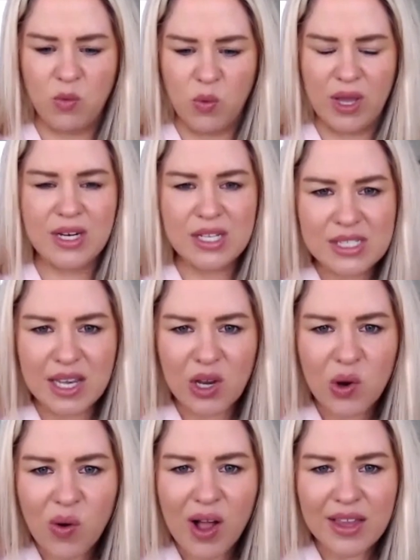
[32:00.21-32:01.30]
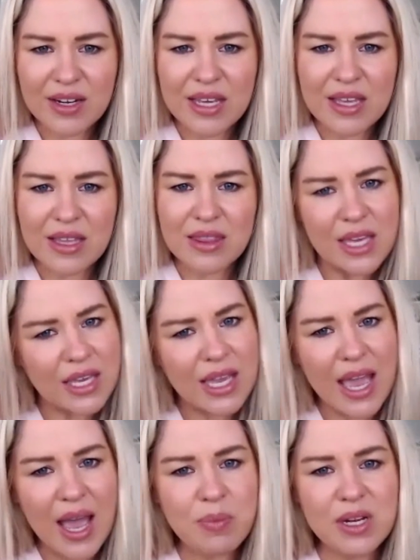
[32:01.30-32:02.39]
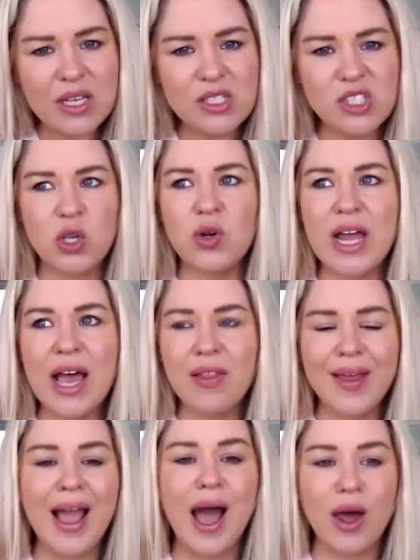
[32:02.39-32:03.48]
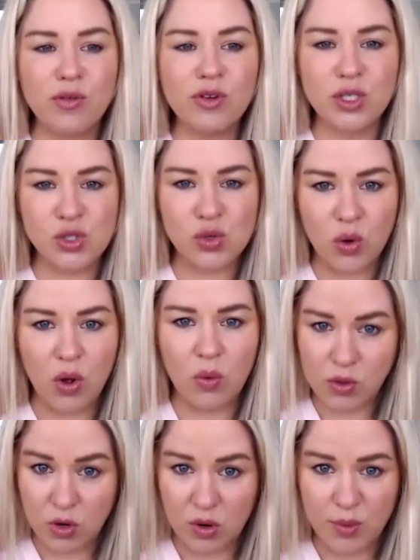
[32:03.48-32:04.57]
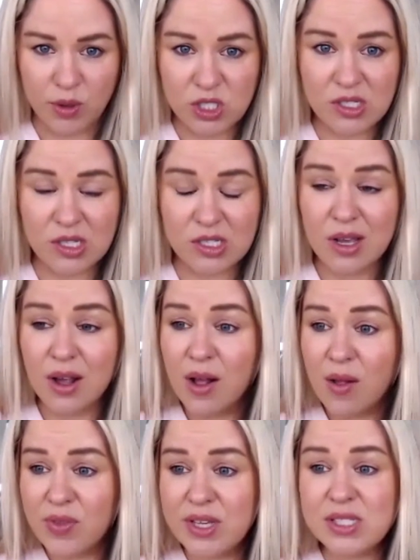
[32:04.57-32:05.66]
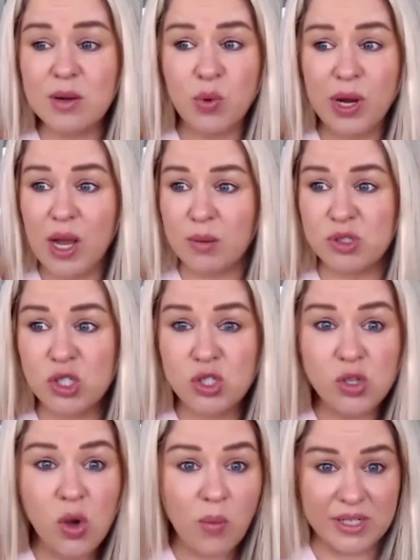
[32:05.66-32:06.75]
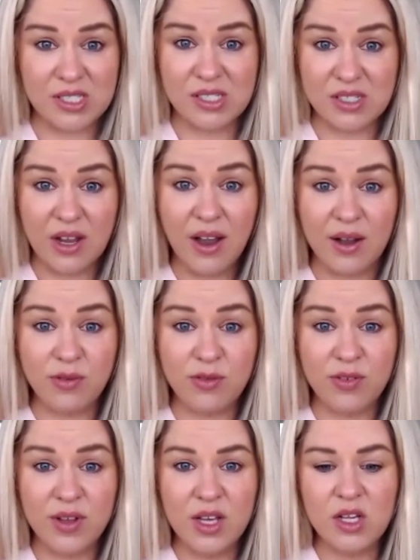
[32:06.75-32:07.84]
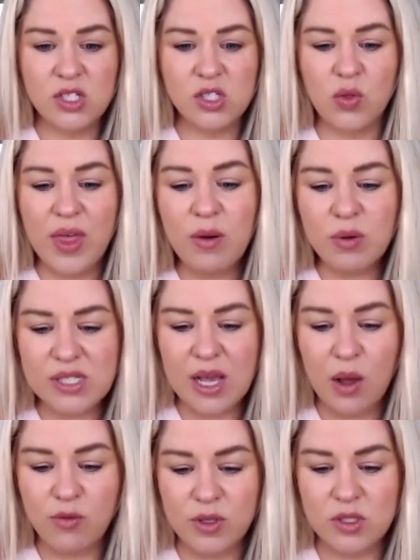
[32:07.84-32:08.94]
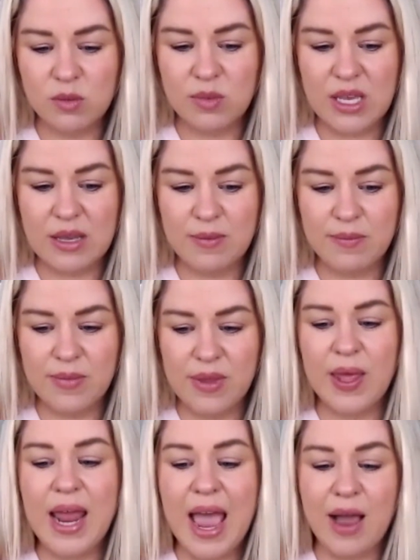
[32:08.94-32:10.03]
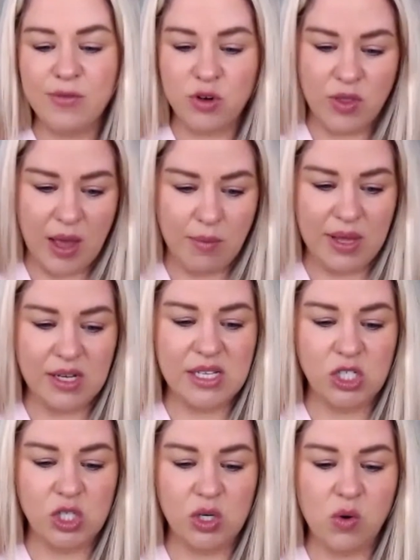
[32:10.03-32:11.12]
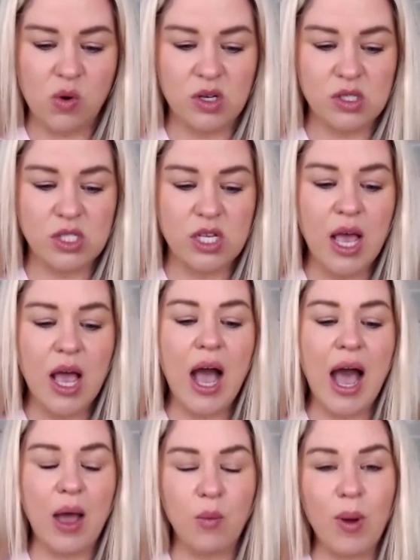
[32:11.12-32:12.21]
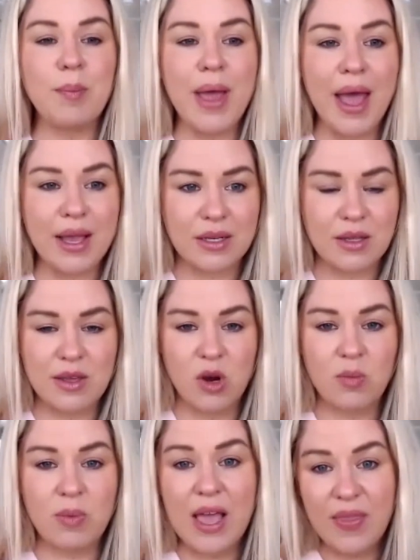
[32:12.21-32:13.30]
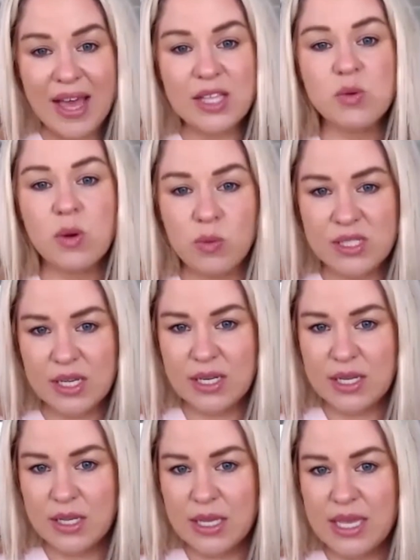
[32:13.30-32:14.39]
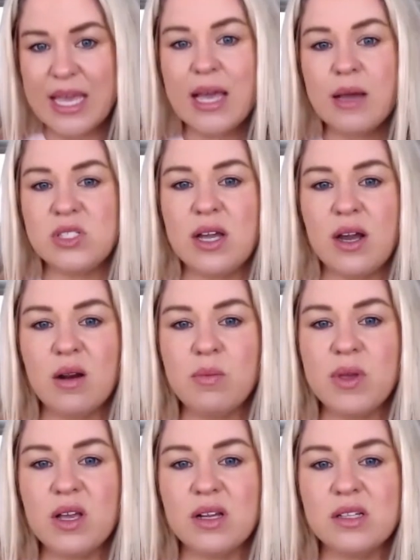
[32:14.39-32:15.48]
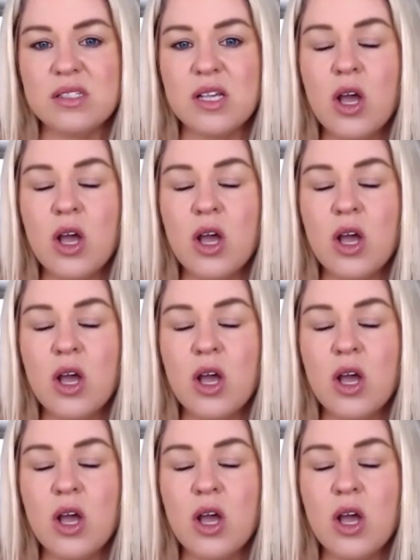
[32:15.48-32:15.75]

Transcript: witnessing quality thing happening. So you're not like out of control with your emotions, because this can bring up so much stuff. So that was helpful to me. And then after that meditation course, I went back into therapy, and that's when we did EMDR, because